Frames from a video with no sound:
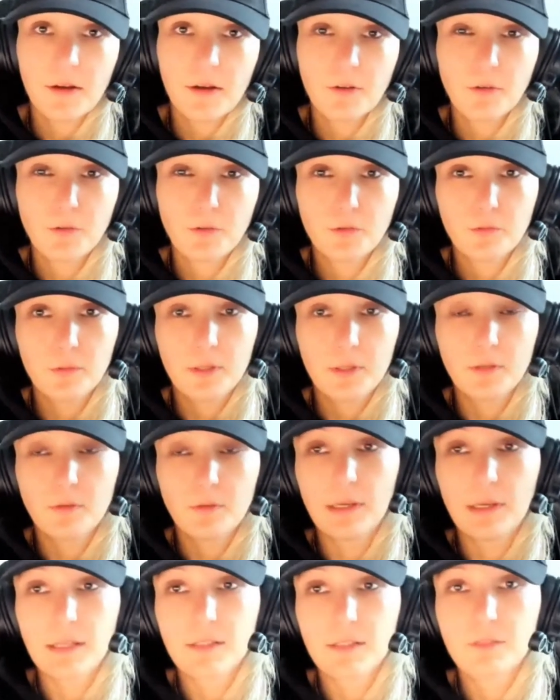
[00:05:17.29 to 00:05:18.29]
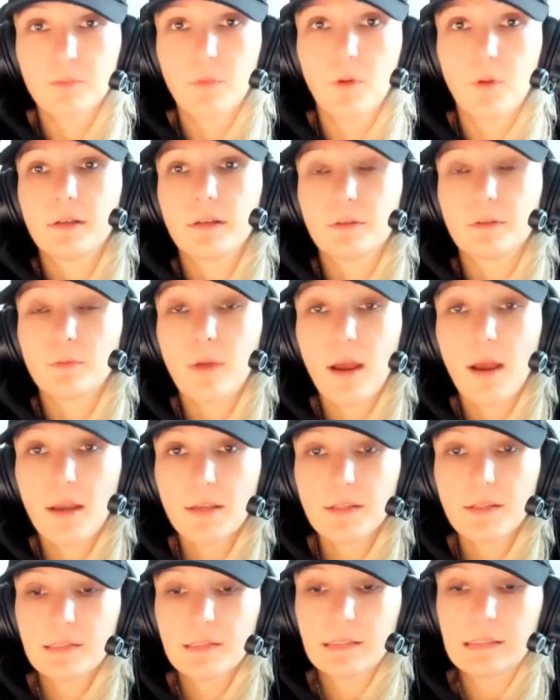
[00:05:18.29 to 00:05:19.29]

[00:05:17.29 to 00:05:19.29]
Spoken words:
Usually you get small rise